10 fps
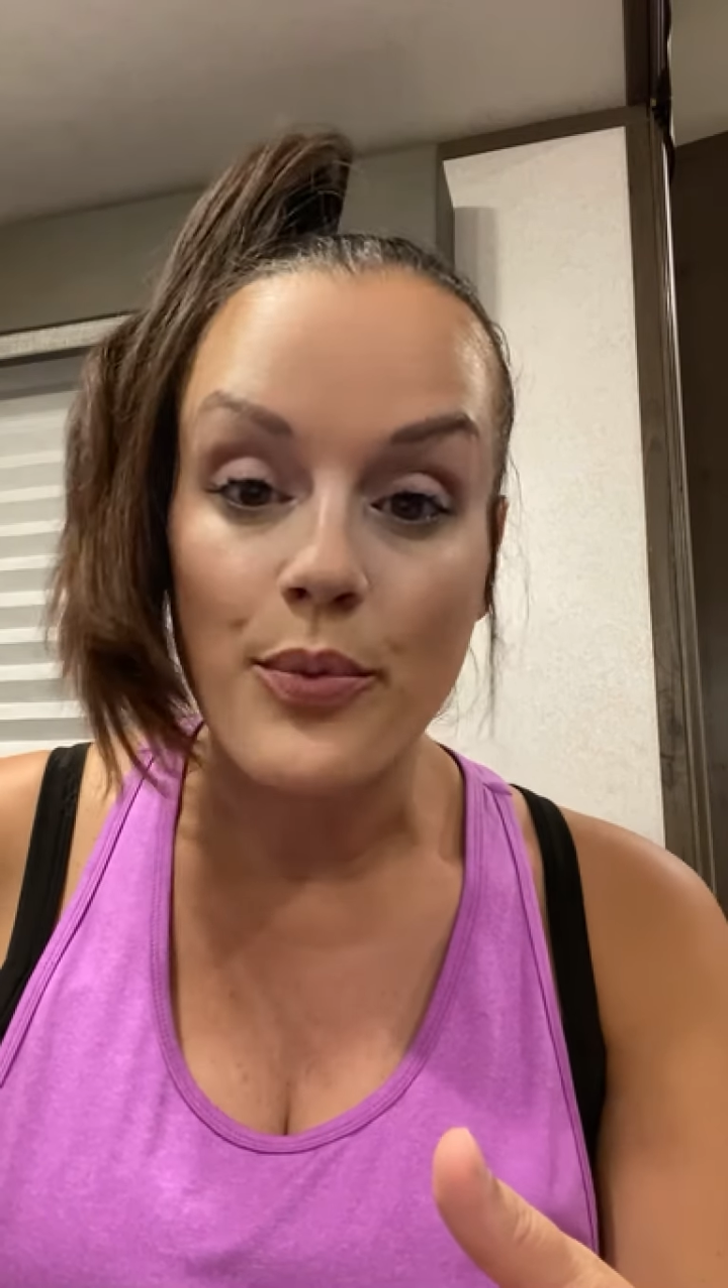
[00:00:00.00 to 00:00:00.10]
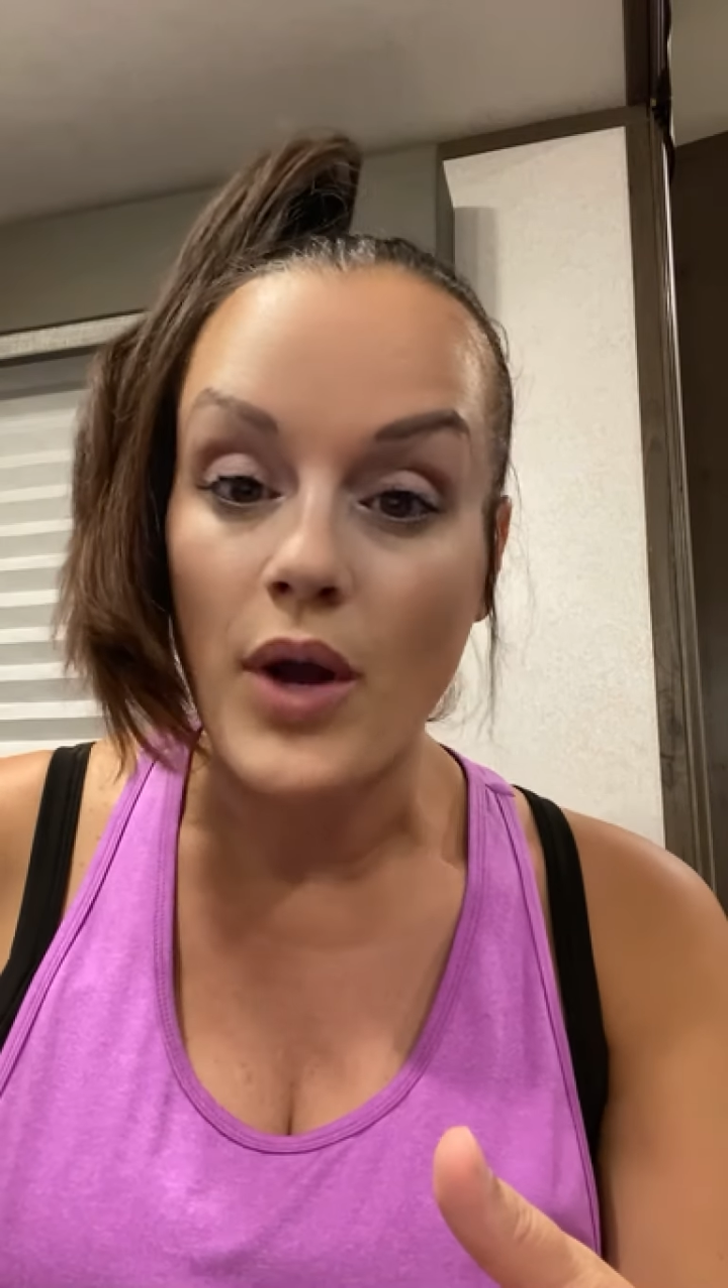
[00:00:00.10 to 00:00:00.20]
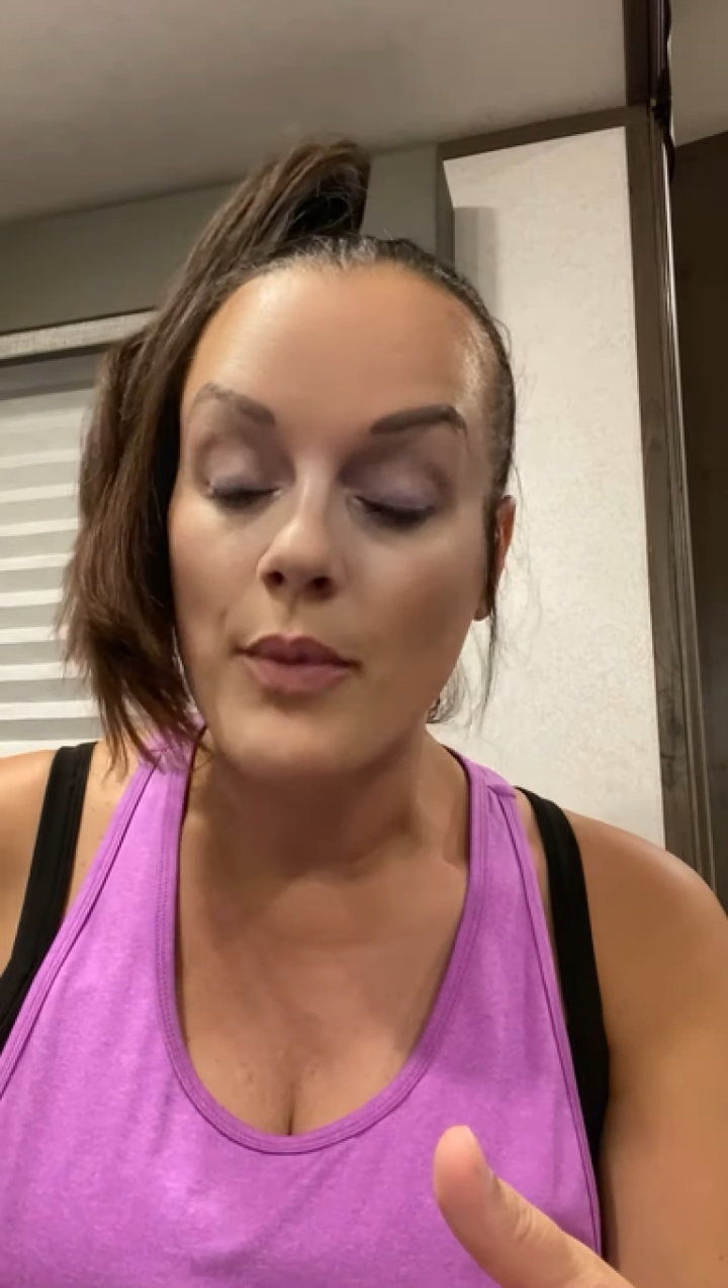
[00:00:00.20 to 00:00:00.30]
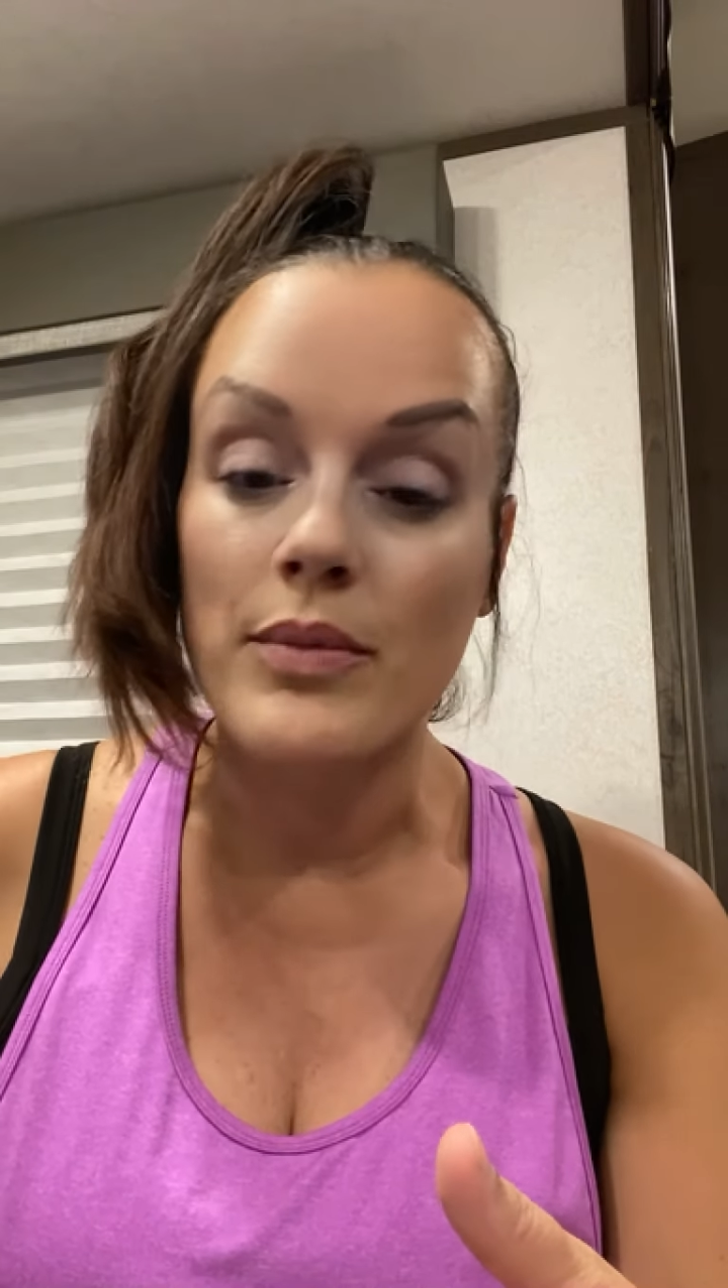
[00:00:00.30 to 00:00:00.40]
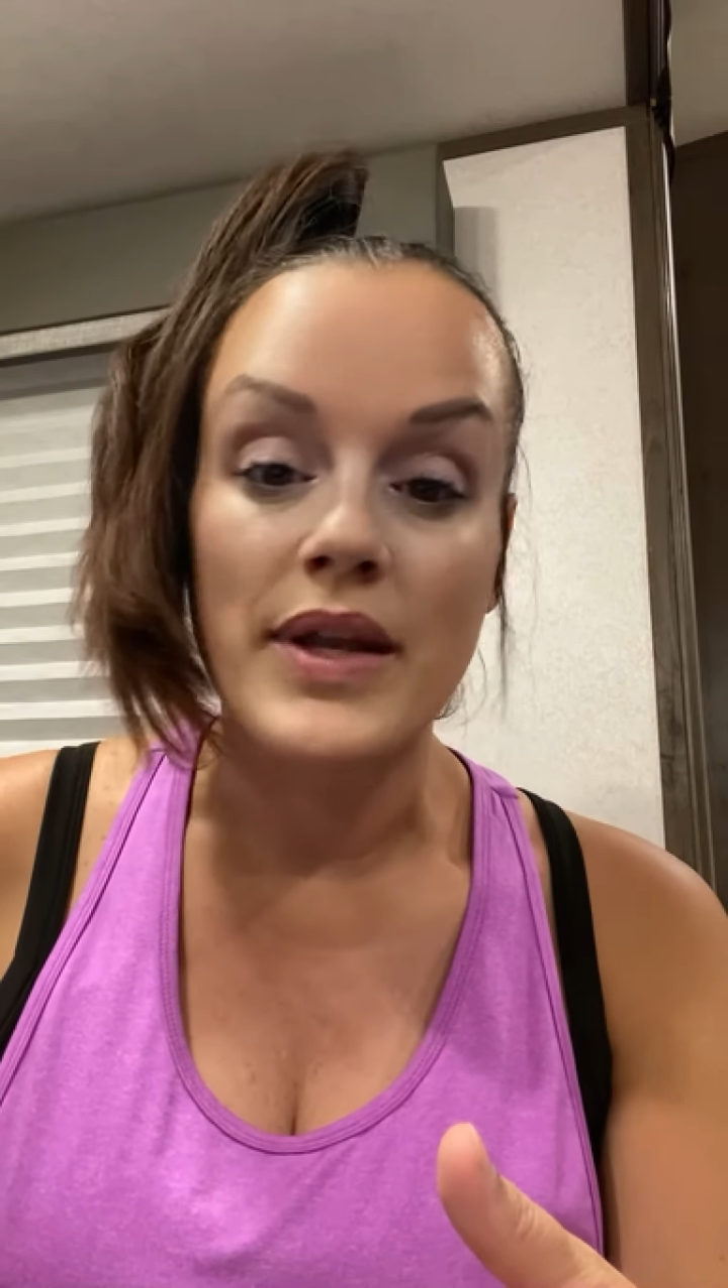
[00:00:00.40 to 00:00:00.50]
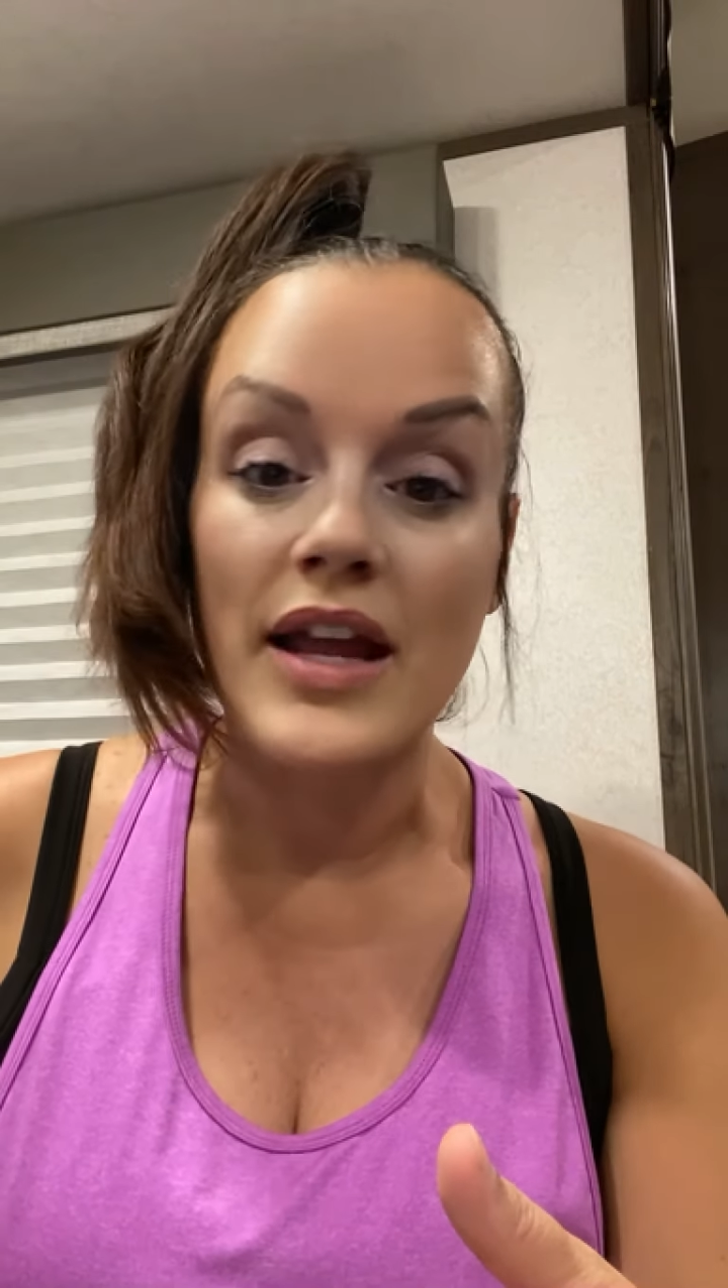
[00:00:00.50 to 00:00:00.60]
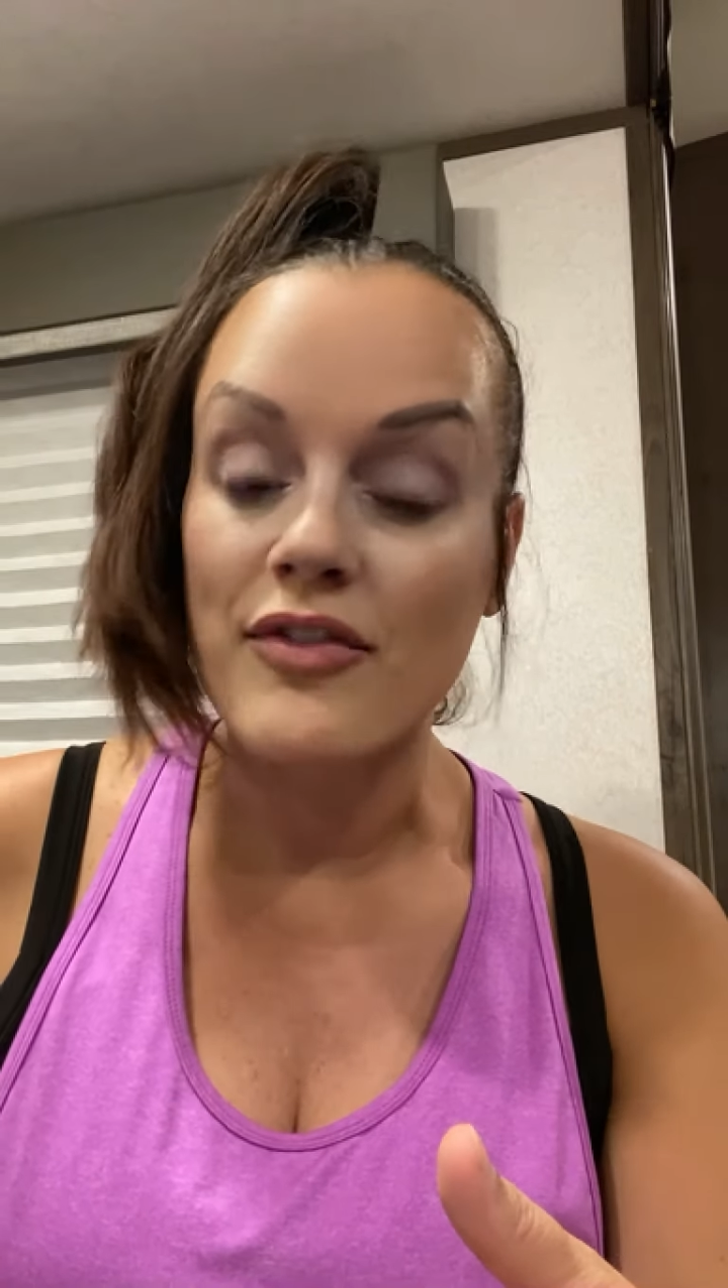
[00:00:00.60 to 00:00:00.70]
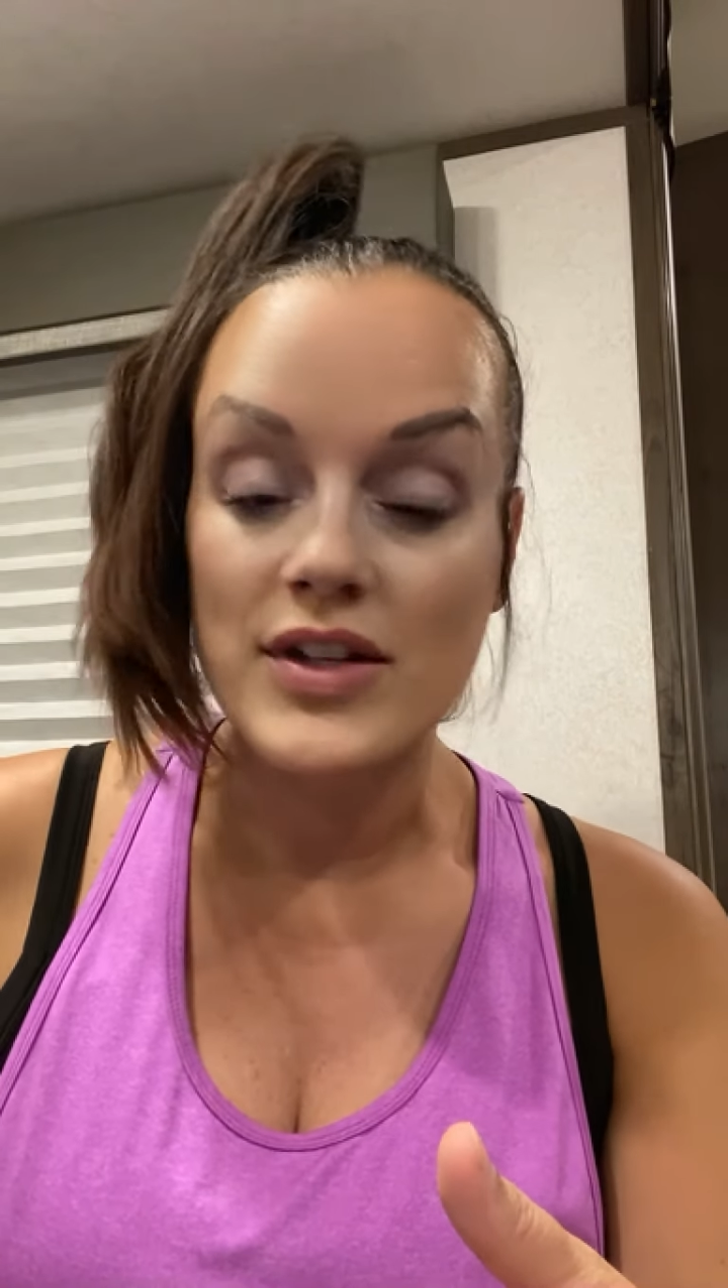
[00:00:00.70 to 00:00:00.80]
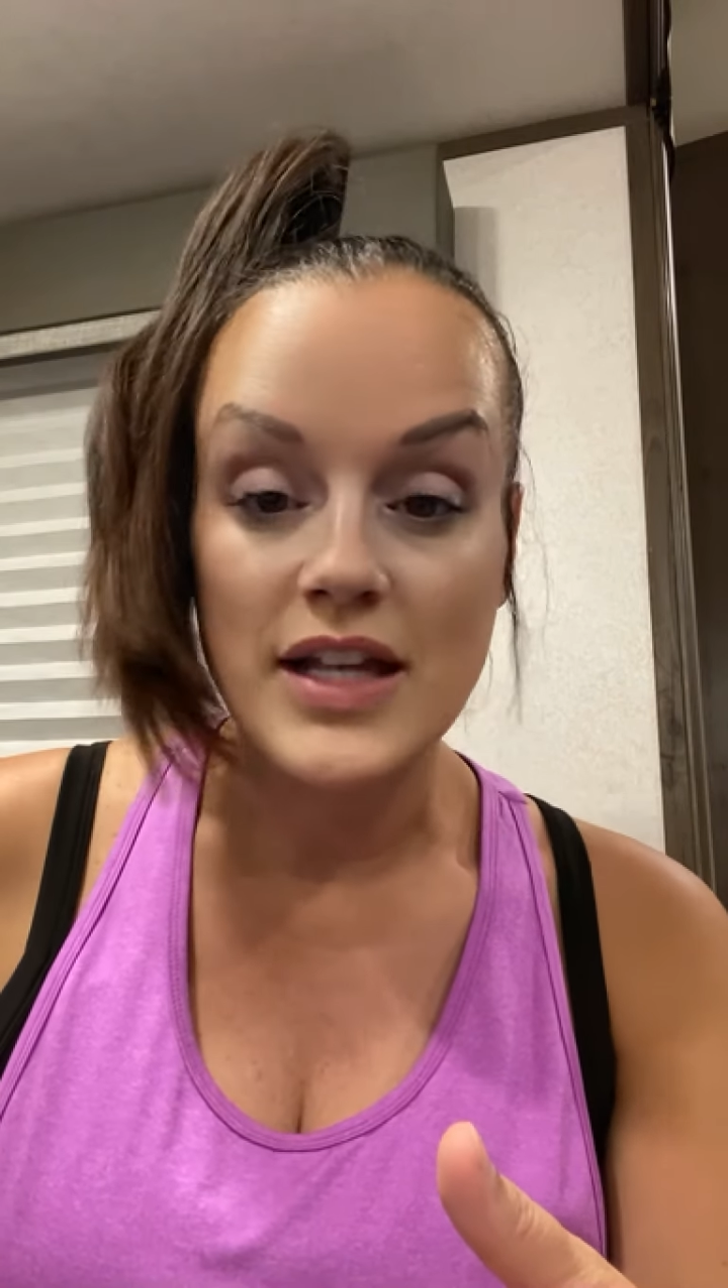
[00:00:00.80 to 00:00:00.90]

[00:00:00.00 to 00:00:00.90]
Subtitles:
problem at every